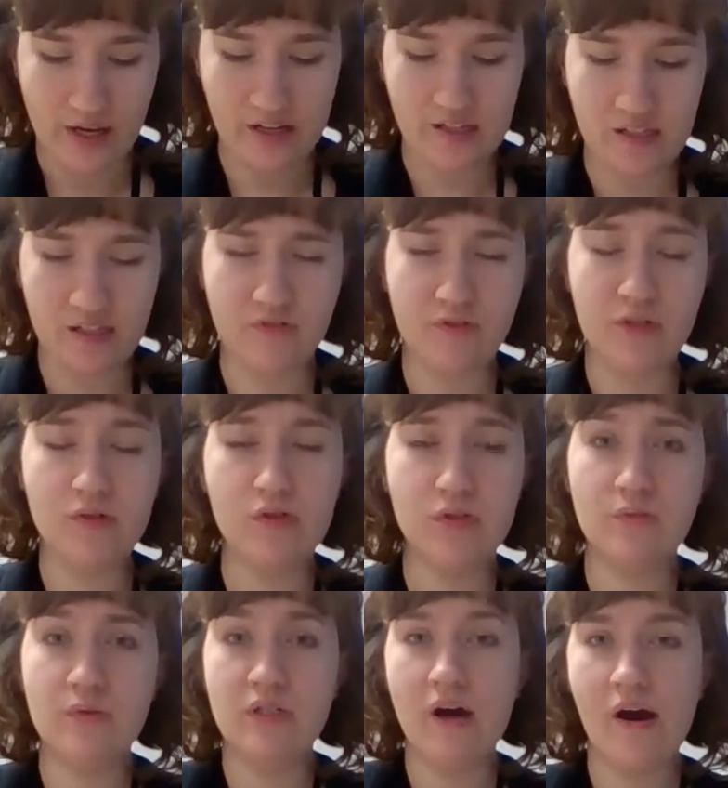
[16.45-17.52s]
And if you
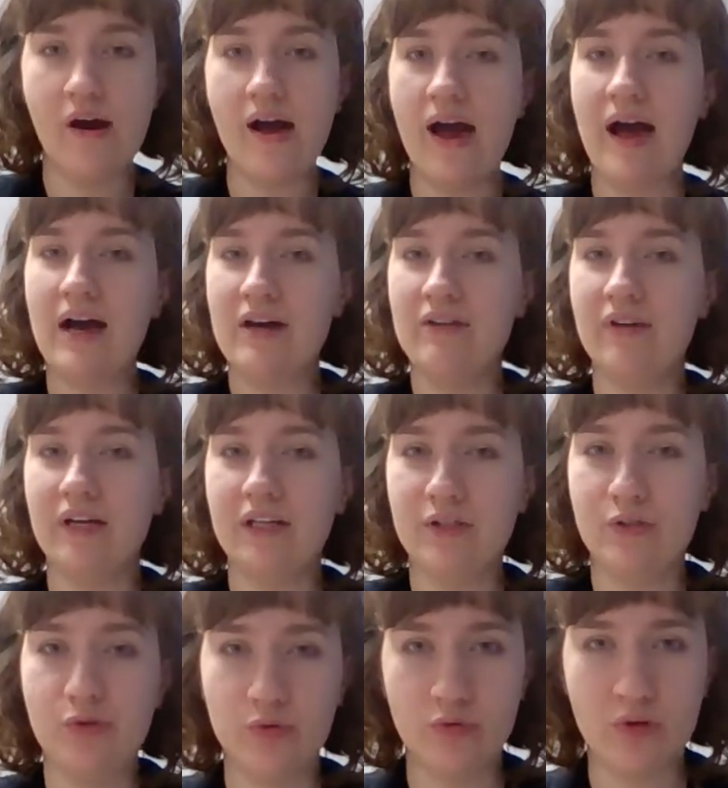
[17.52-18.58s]
do not have a
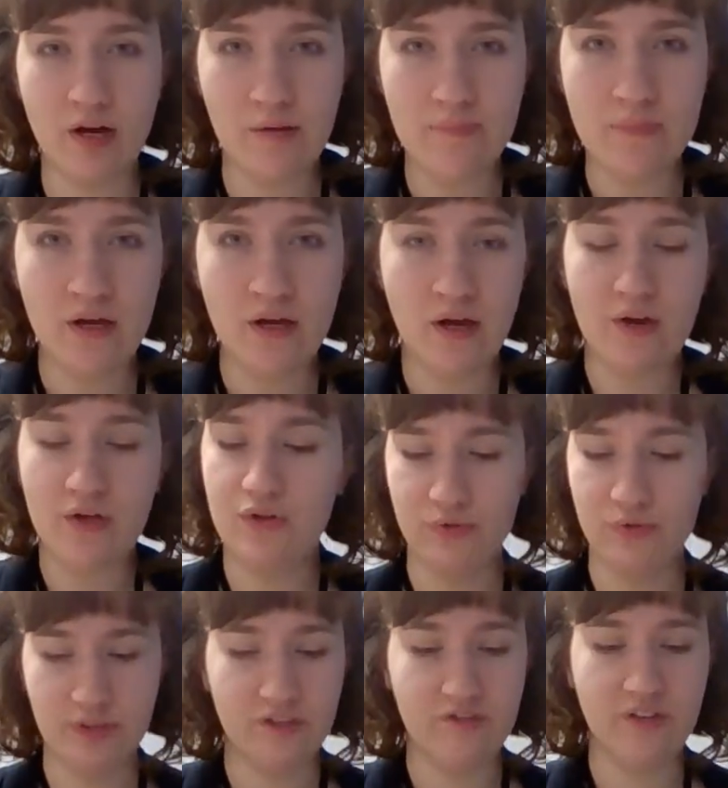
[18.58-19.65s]
drum,
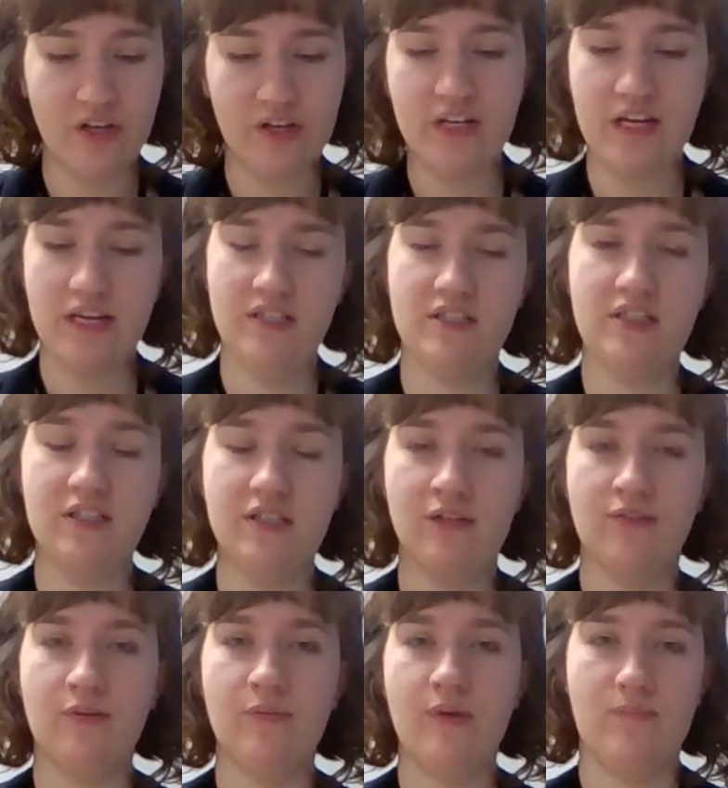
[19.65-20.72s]
you can very easily,
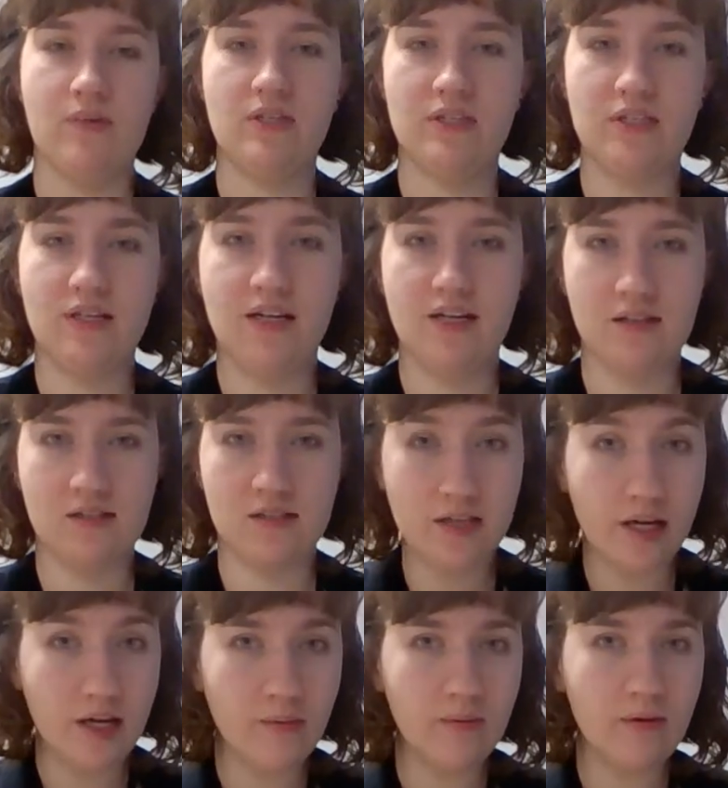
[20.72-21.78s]
if you're maybe sitting at a
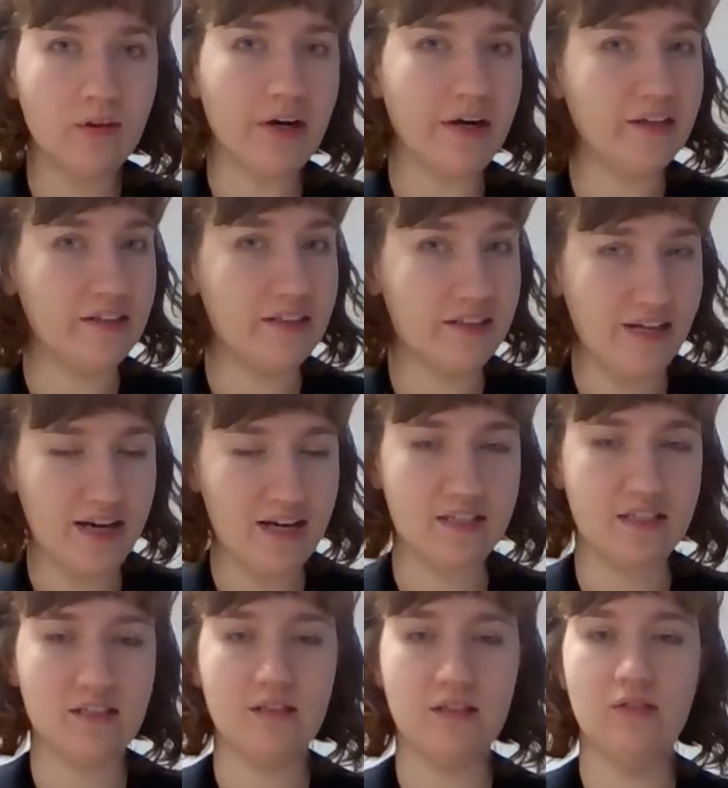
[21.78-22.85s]
table or at a
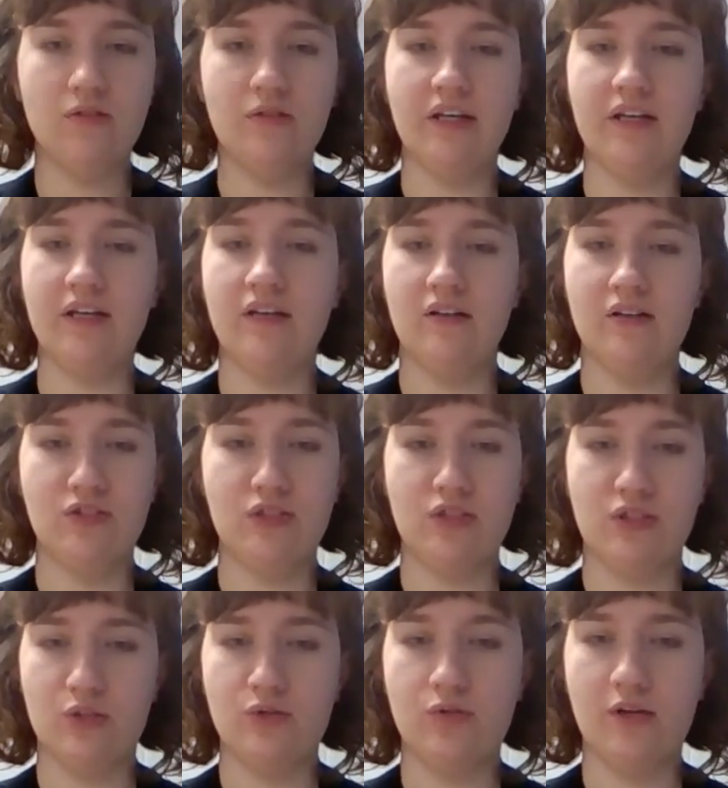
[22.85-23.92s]
desk, you can
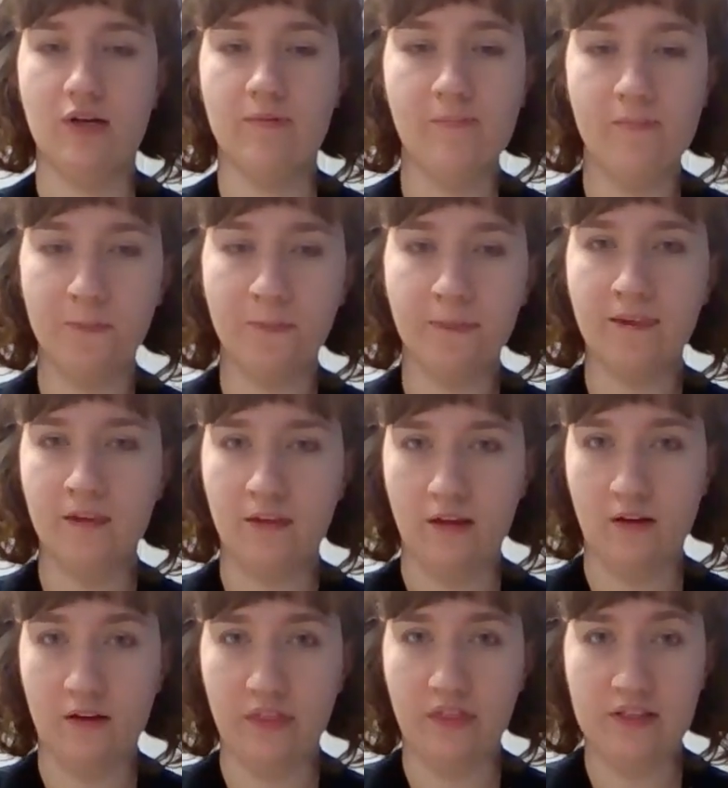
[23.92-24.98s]
just drum
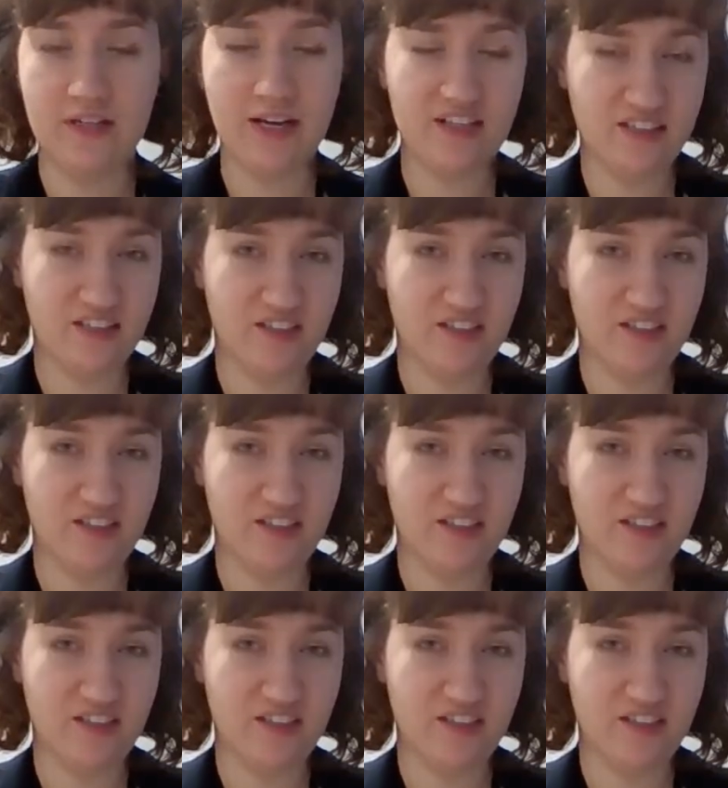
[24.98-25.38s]
on the desk.